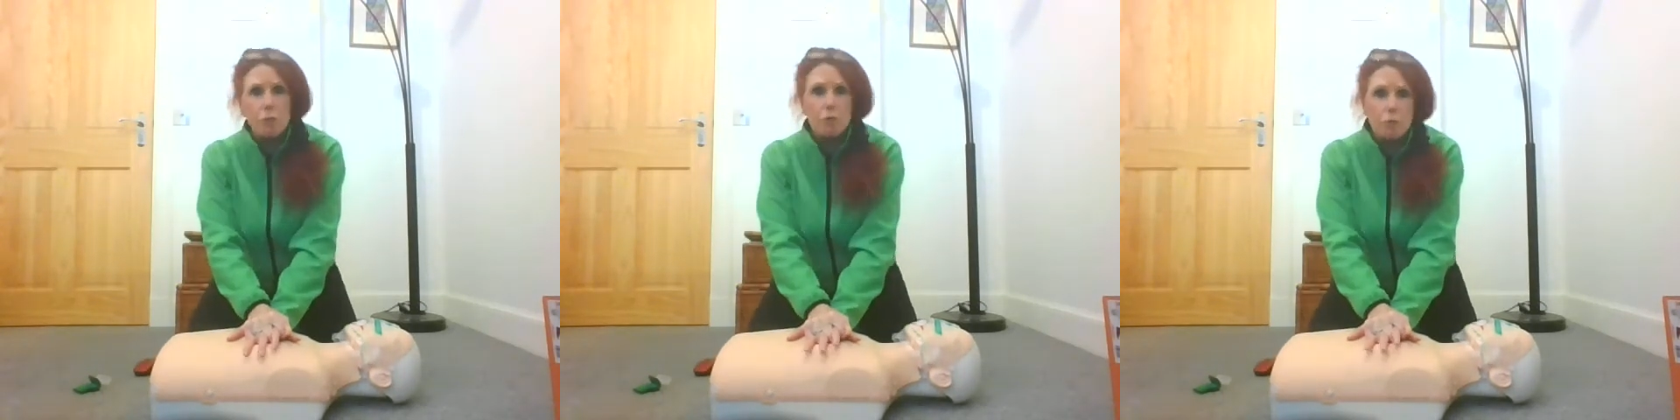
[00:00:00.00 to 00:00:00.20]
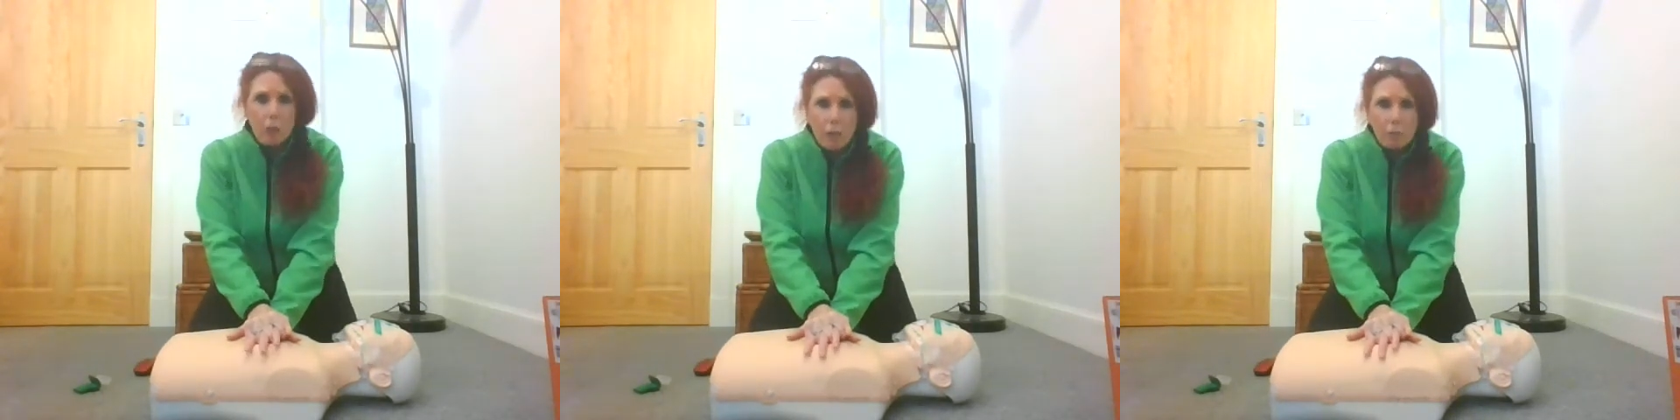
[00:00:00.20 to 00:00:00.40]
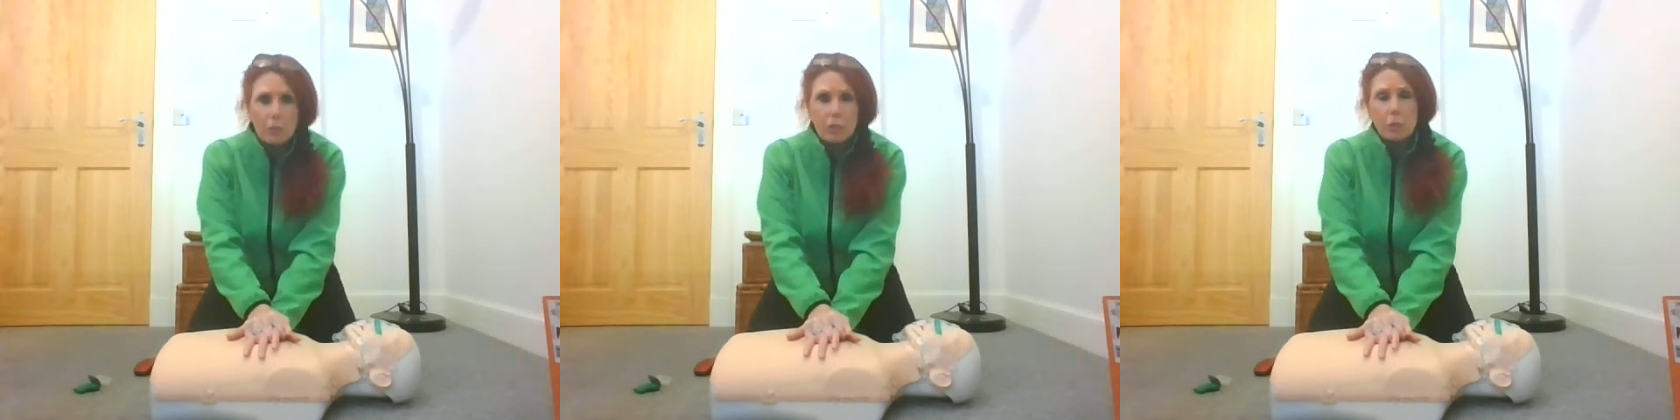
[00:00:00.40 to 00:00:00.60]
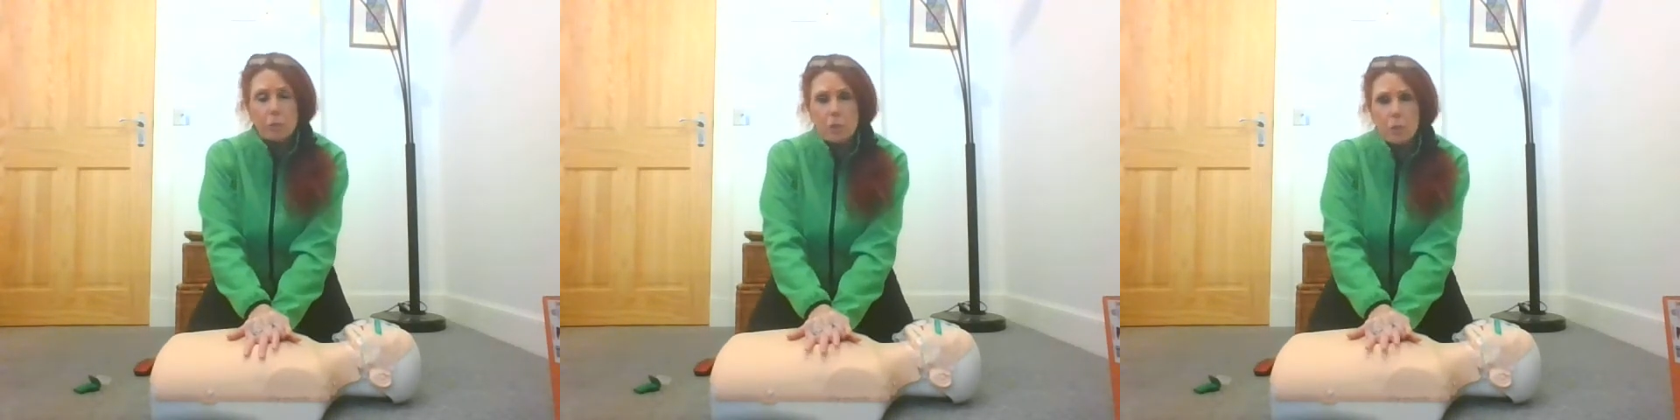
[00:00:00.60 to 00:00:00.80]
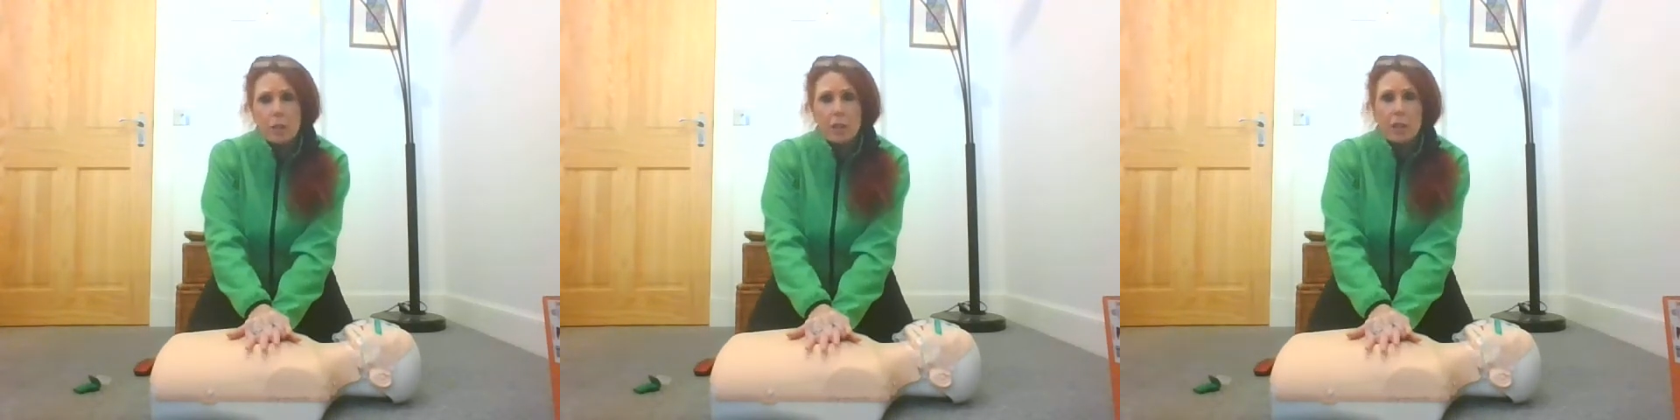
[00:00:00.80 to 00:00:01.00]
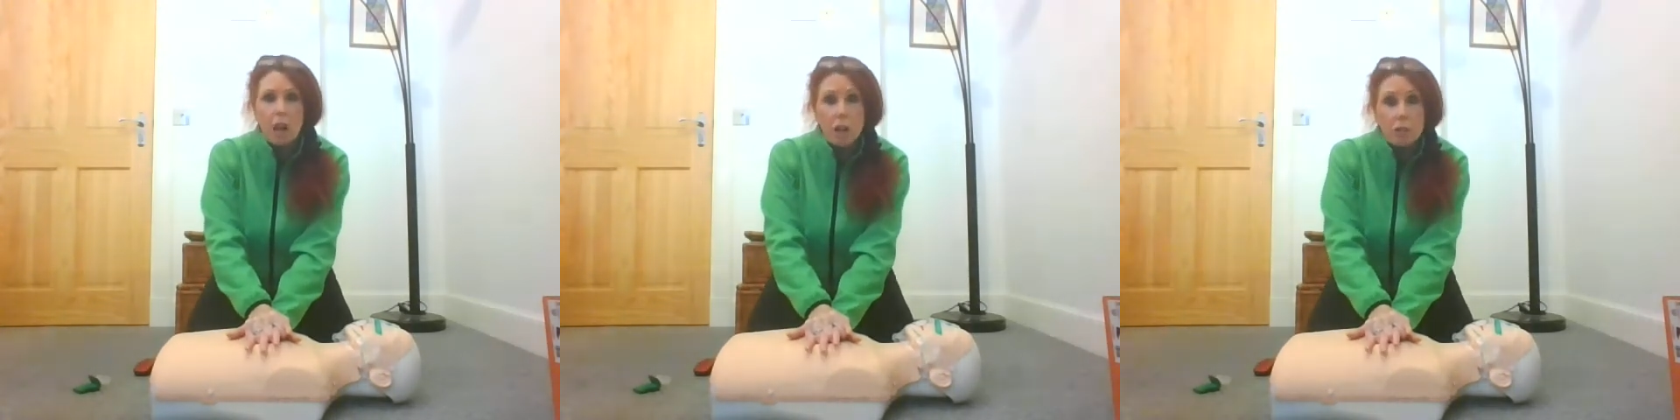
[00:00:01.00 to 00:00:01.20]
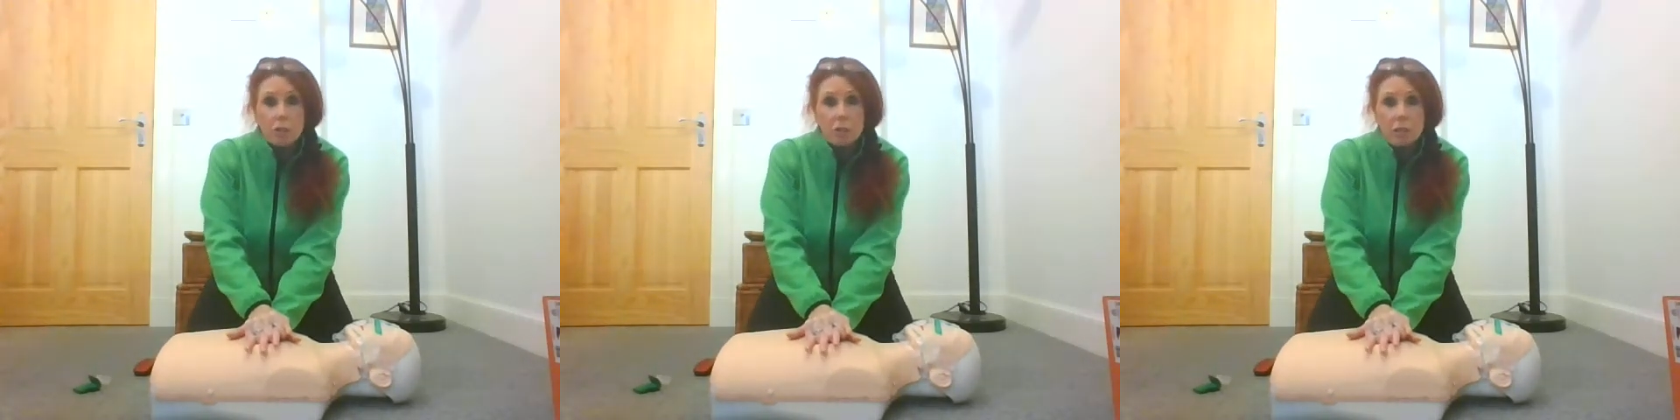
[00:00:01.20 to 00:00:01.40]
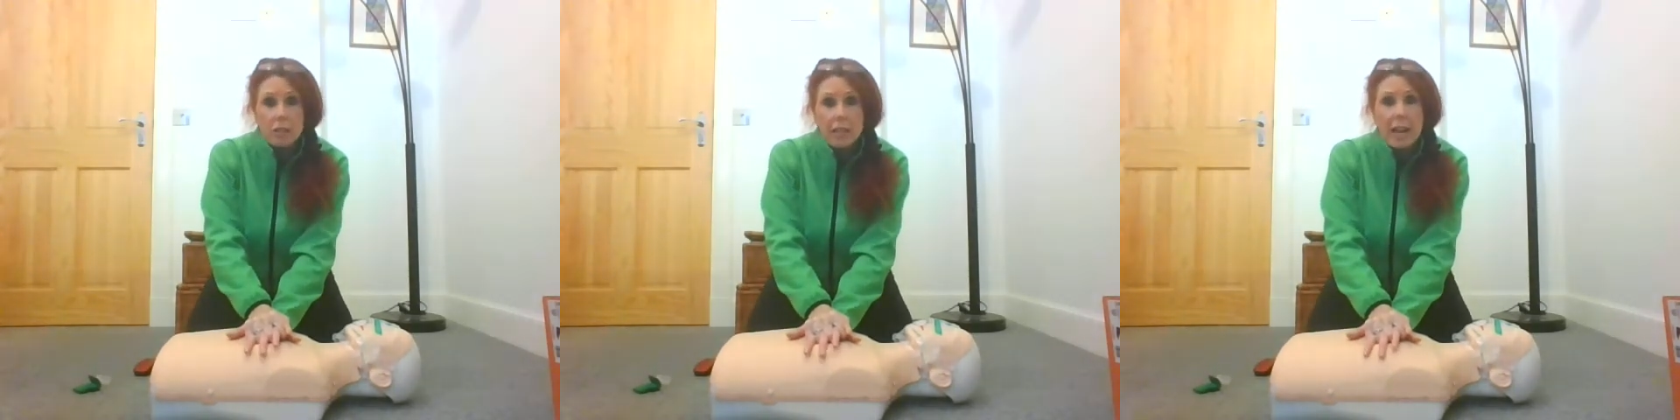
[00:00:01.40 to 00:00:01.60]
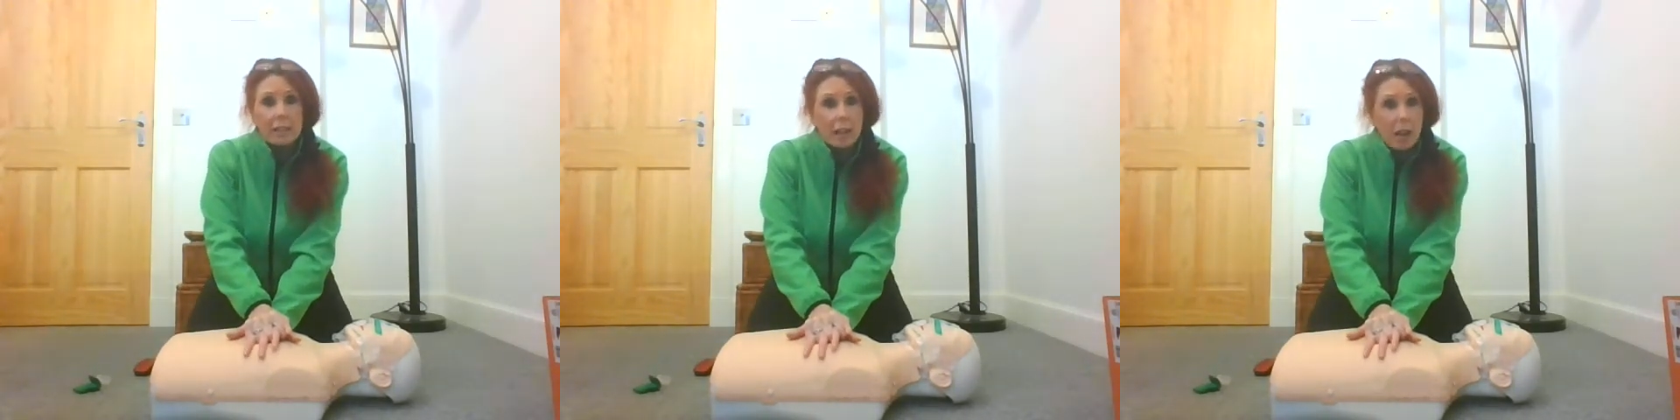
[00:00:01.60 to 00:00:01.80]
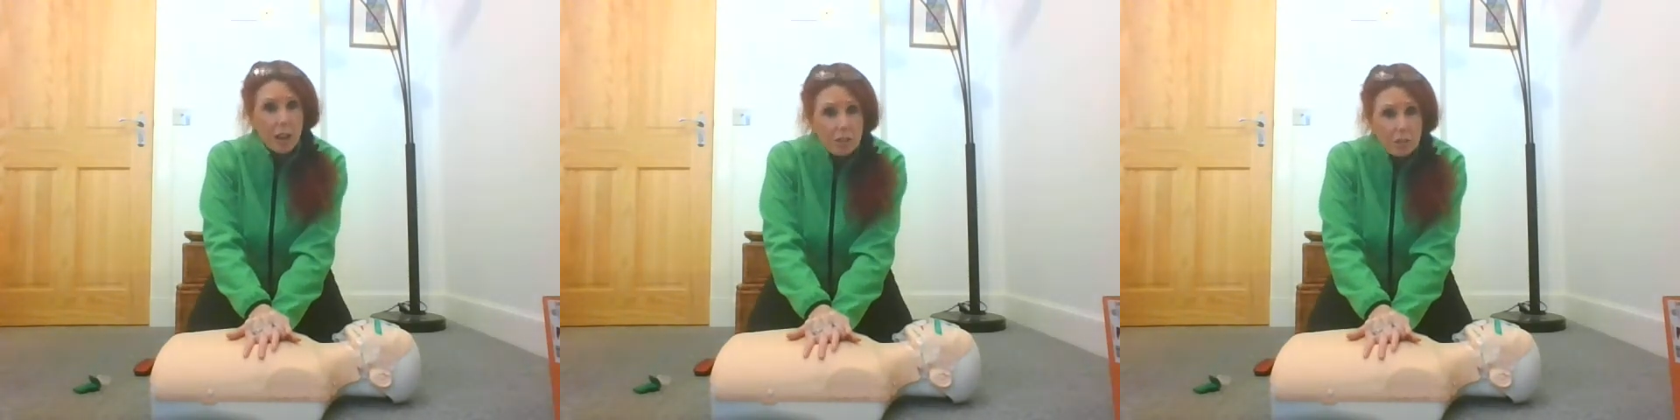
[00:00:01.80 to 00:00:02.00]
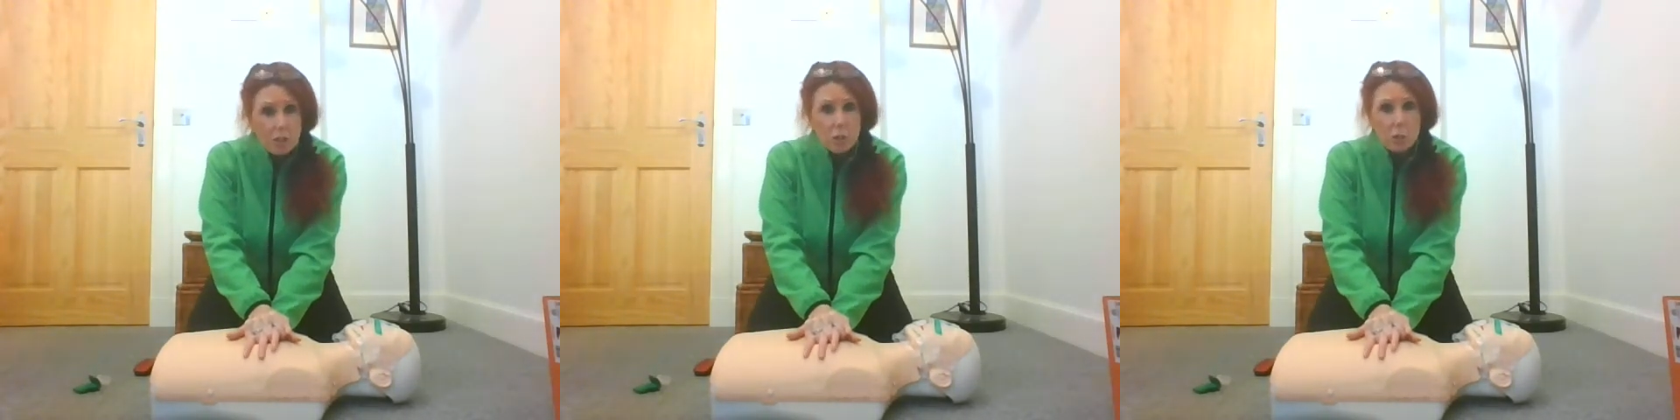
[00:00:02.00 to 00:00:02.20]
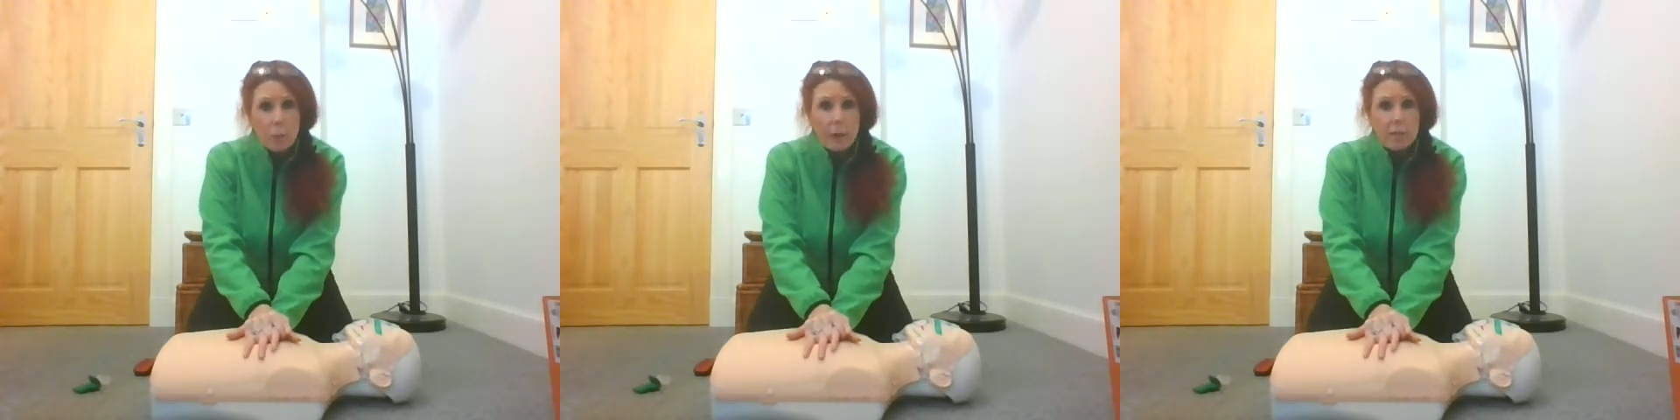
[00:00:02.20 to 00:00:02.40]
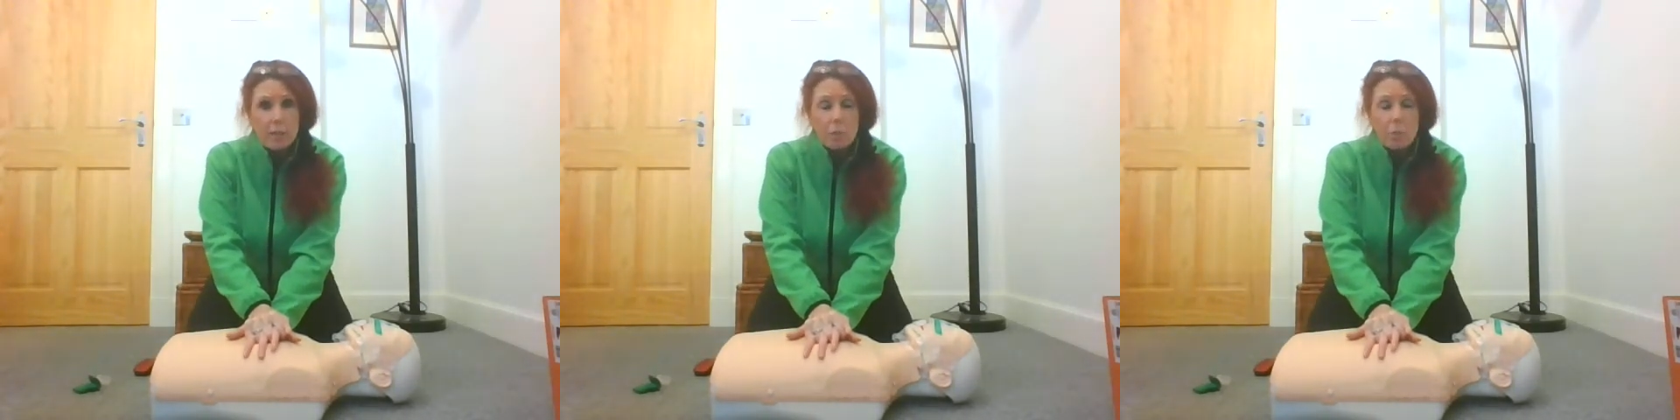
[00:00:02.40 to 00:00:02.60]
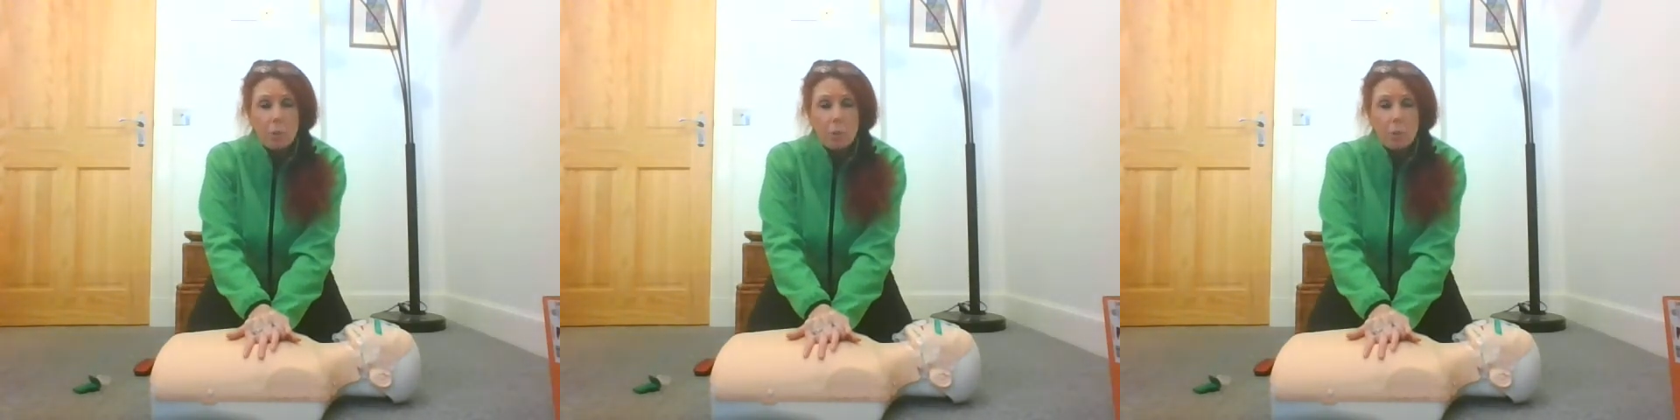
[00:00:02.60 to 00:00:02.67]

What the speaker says: roughly between 100 and 120